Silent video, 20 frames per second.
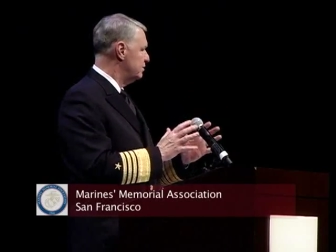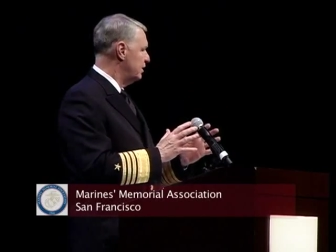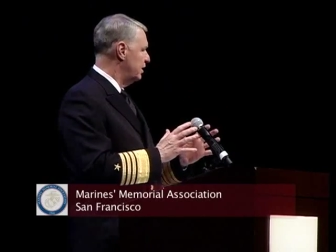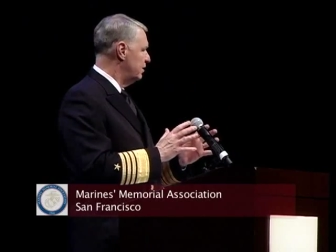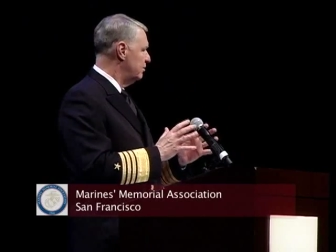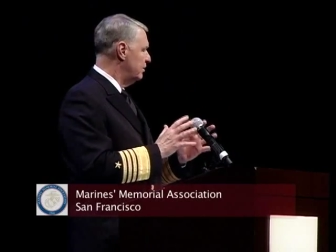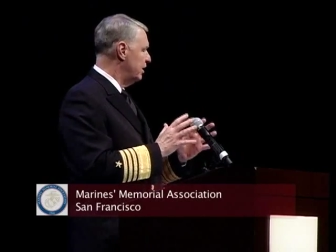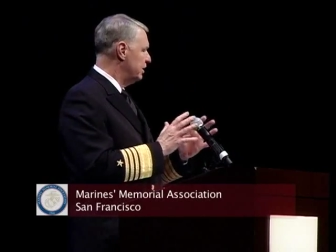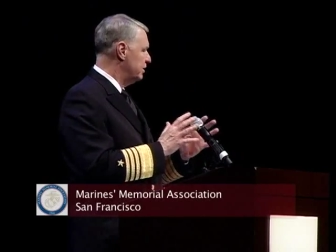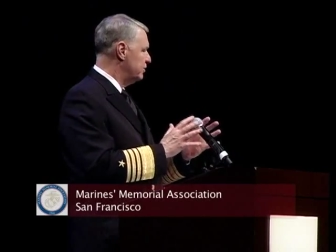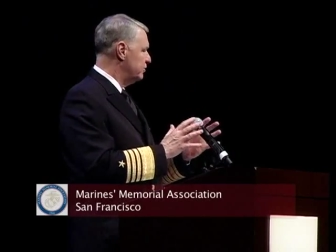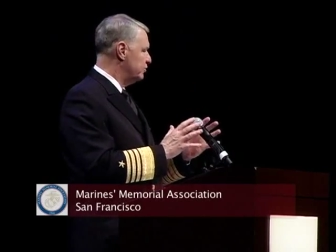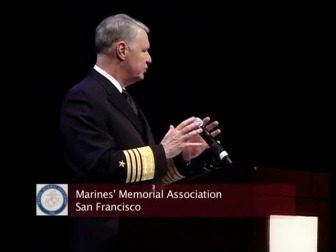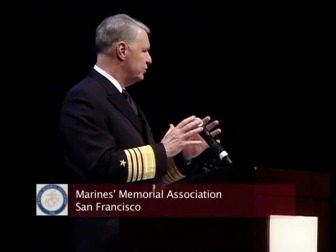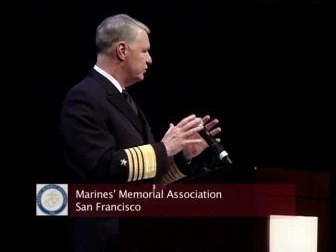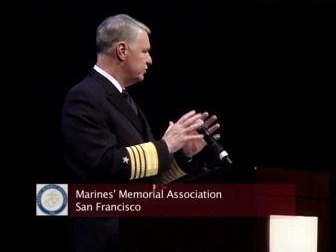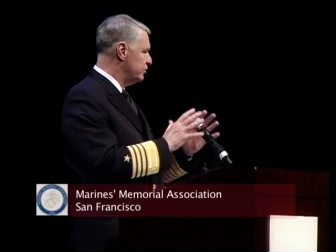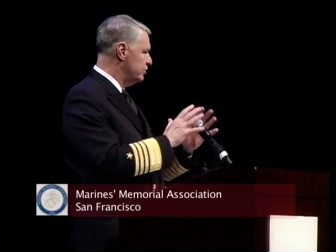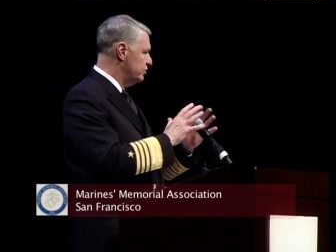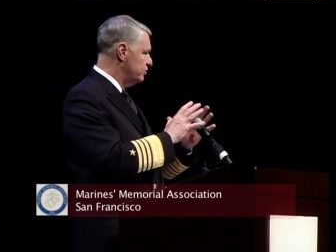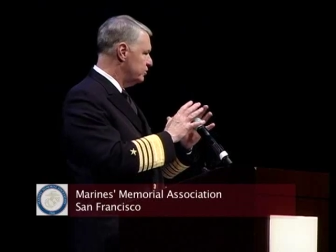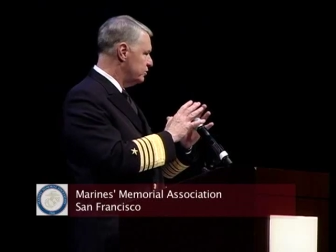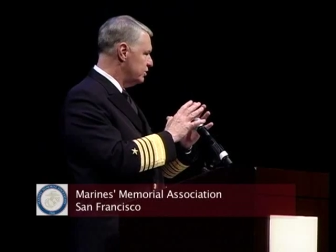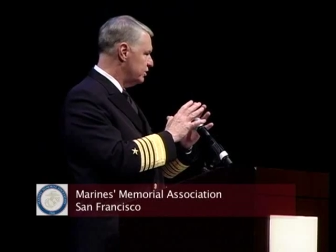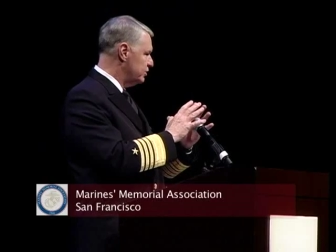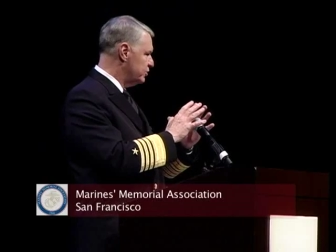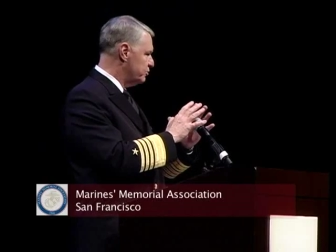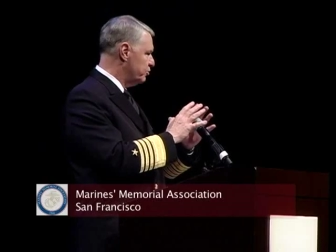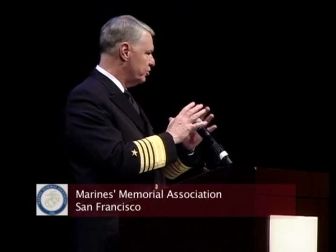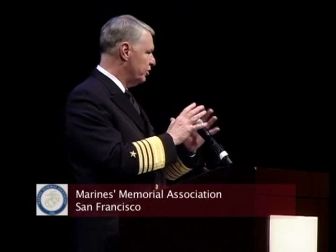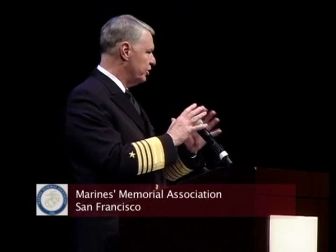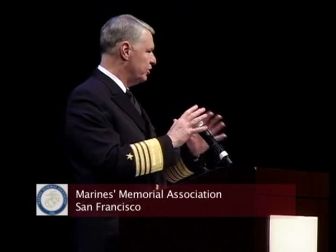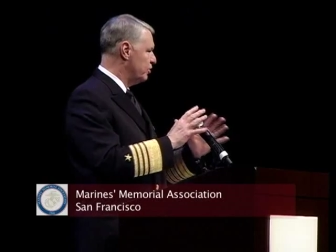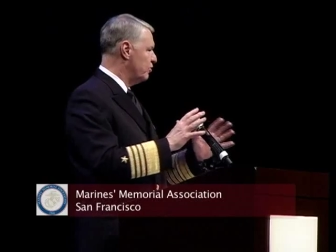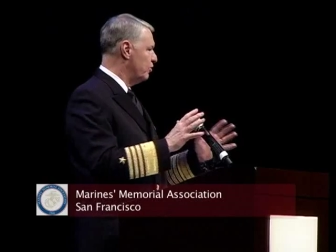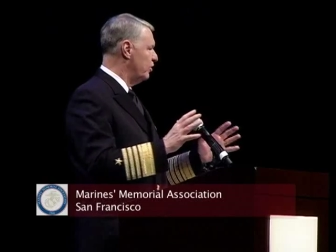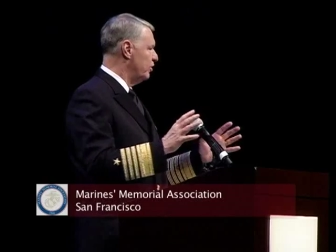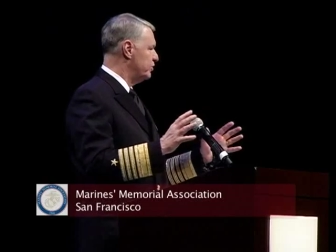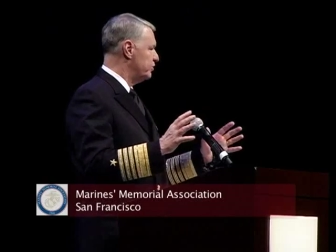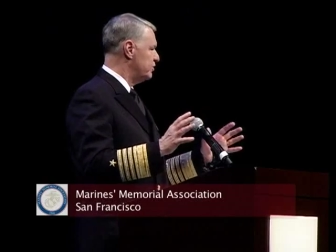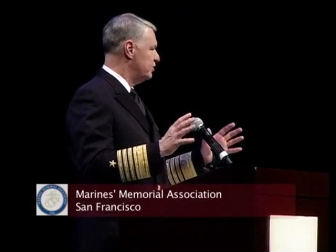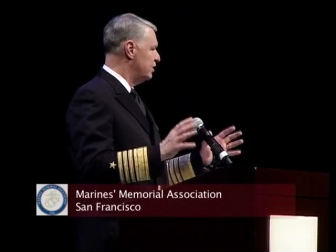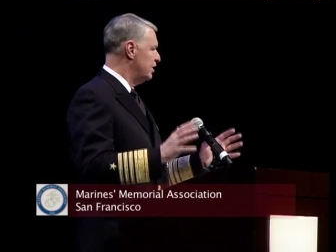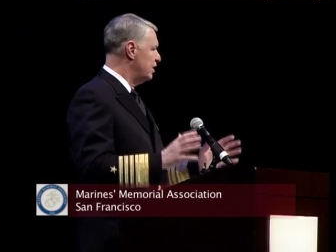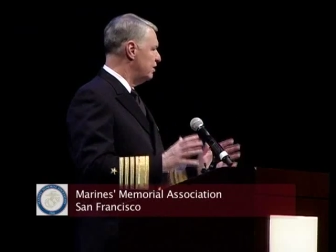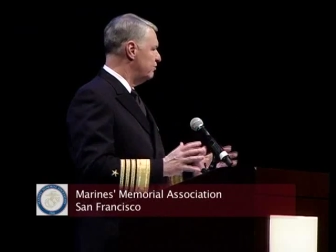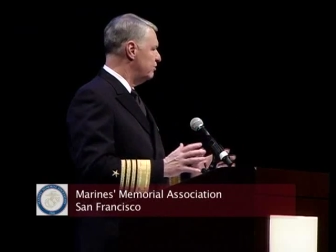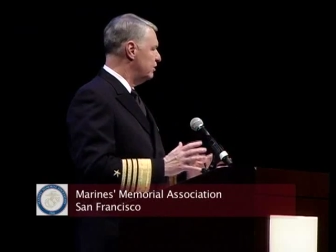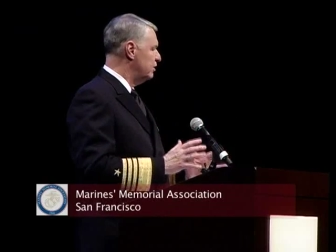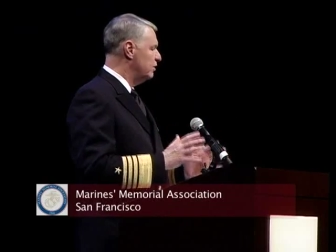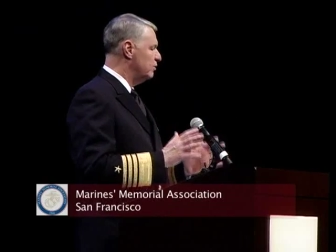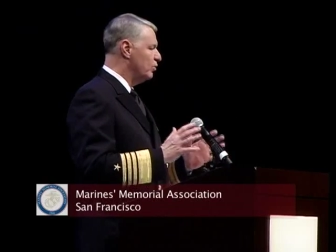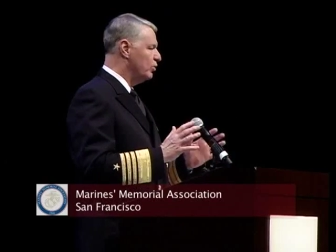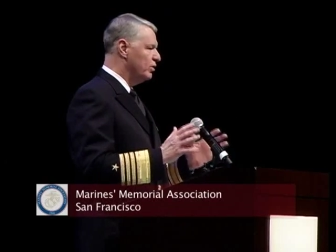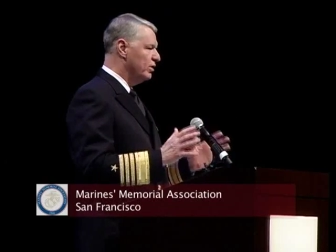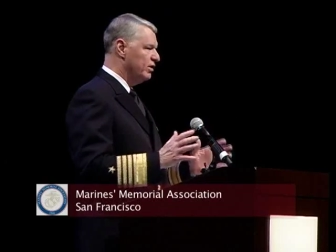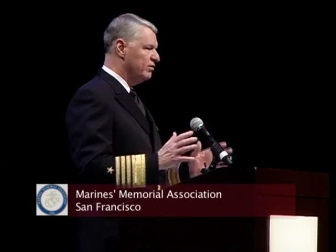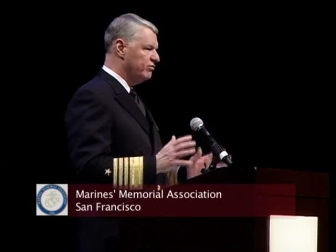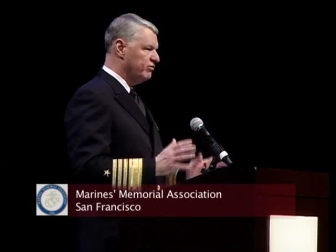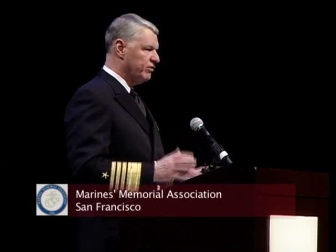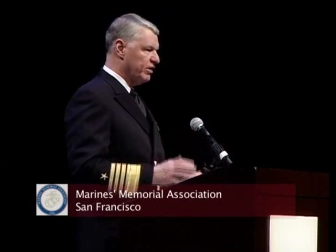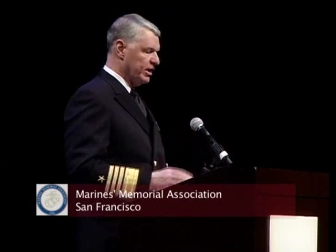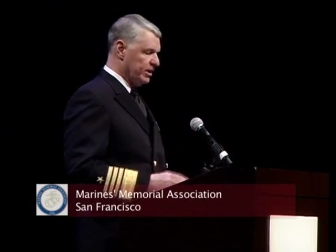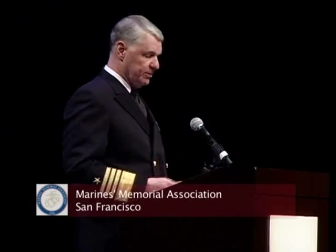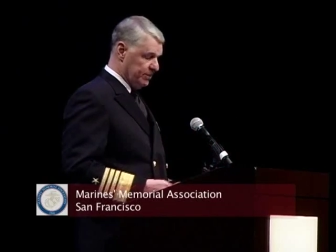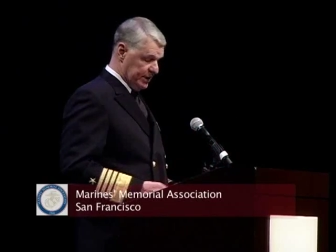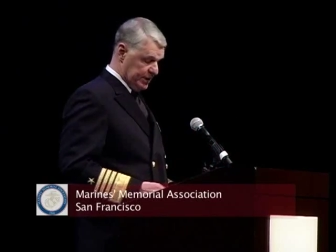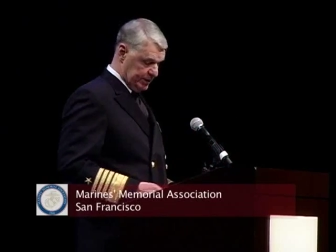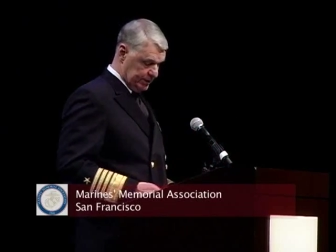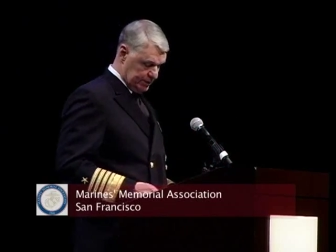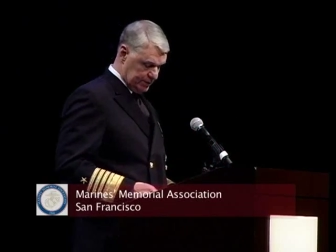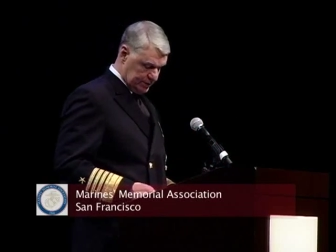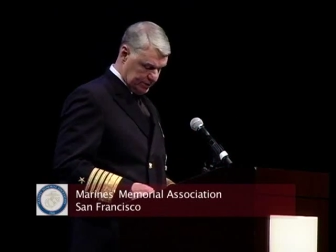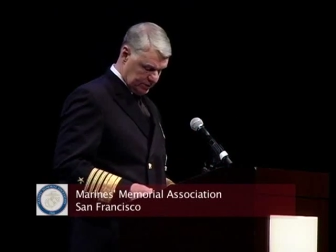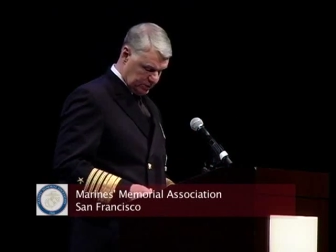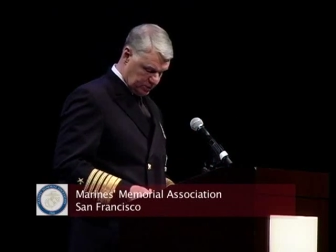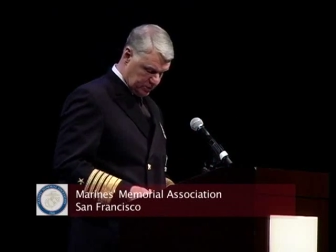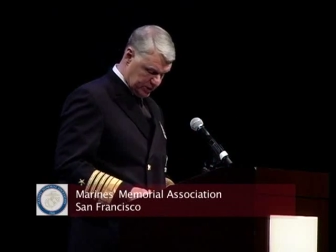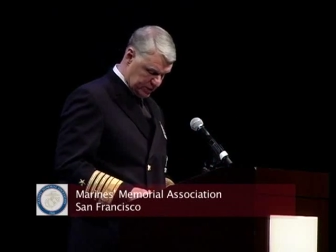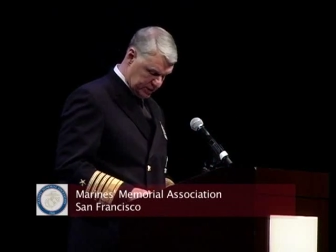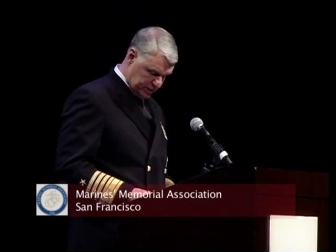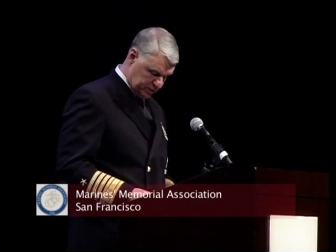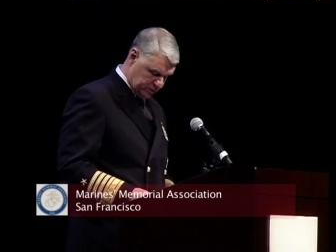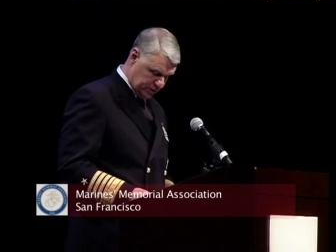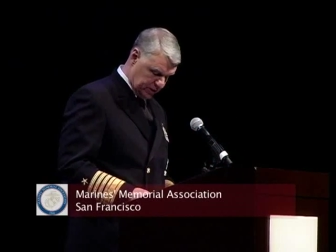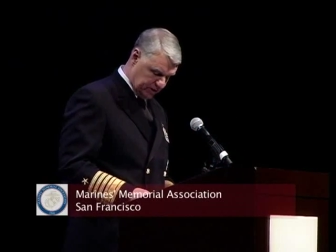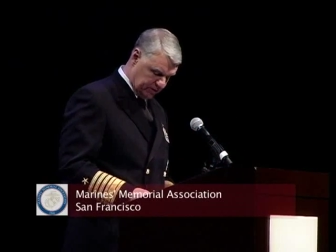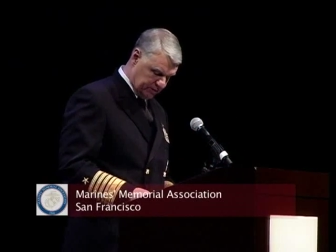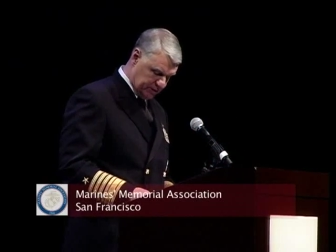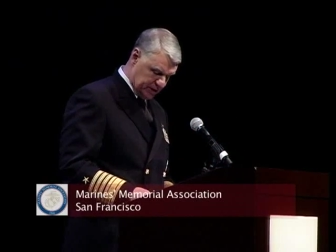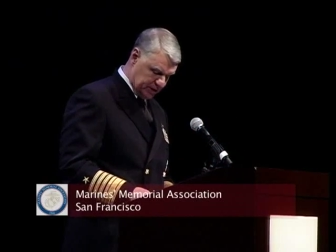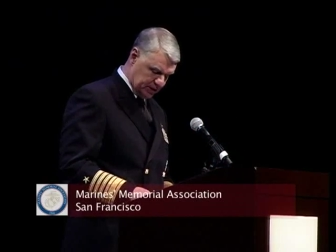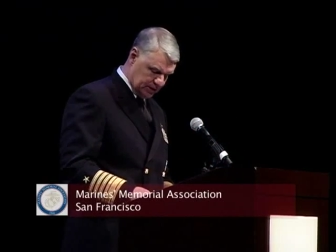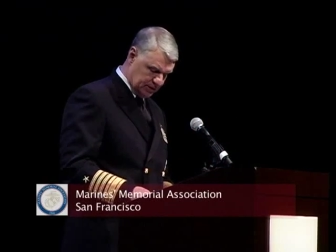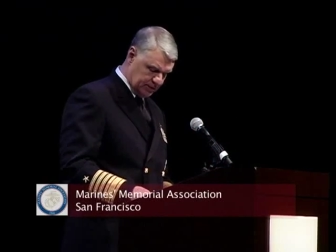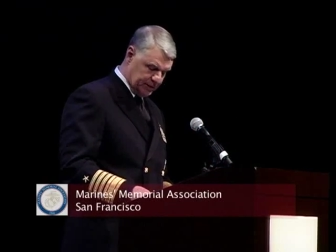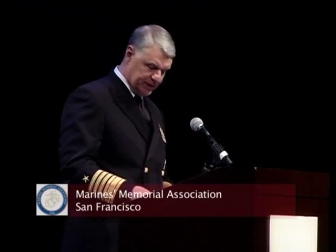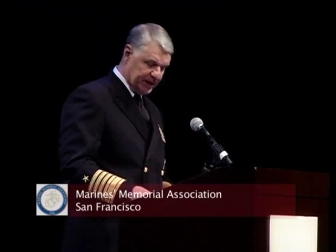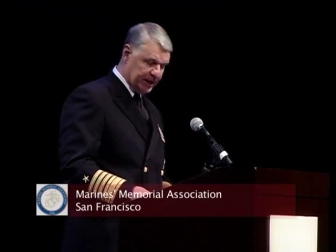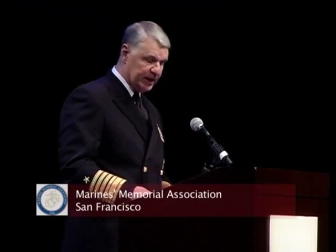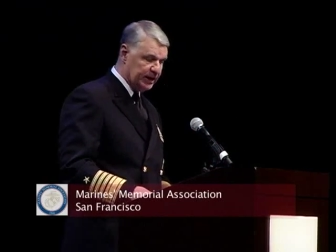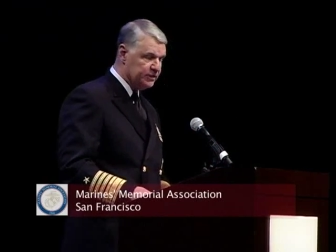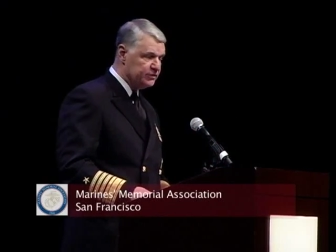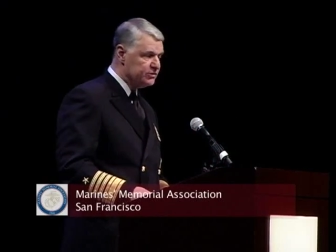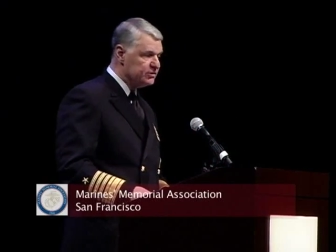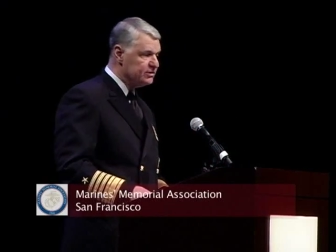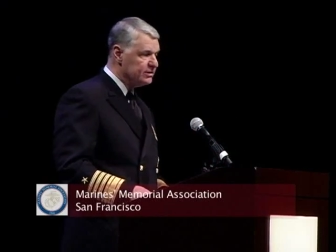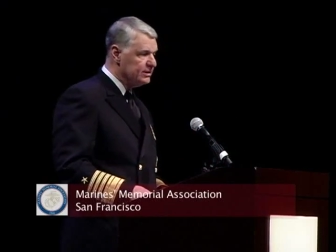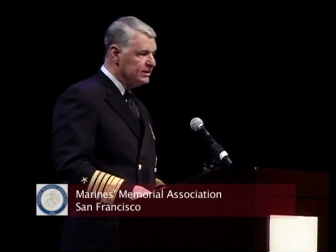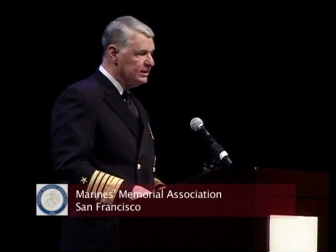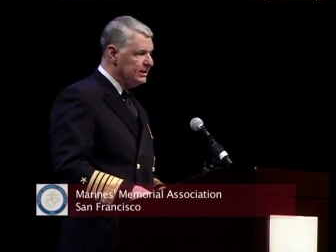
and make decisions that spread across the Navy, and we're not fragmented in the way that we have been in the past.